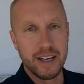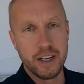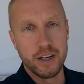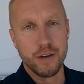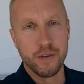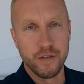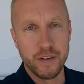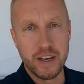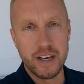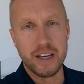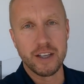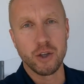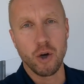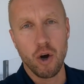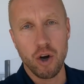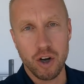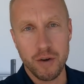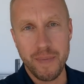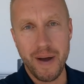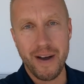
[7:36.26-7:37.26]
EUV,
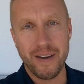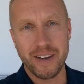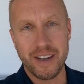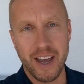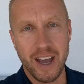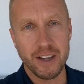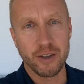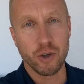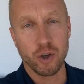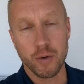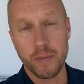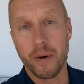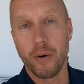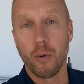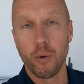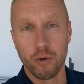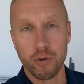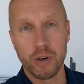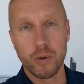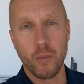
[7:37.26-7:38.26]
talk about it, and talk
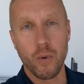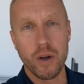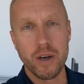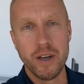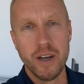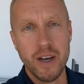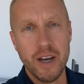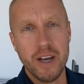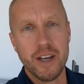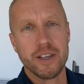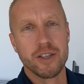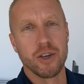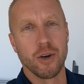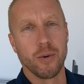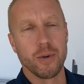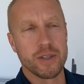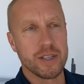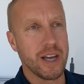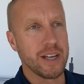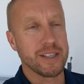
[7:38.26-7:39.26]
about ordering one.
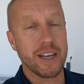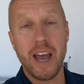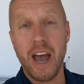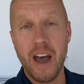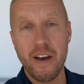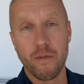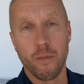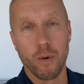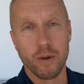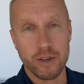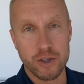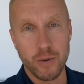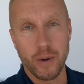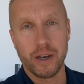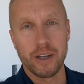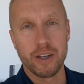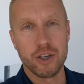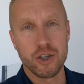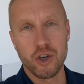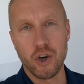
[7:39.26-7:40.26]
So it's nice. I have one, so
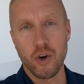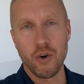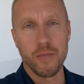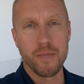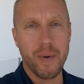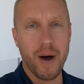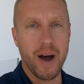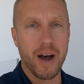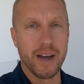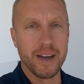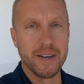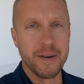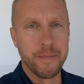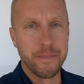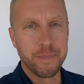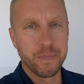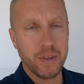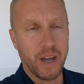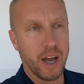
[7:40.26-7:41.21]
I can show mine.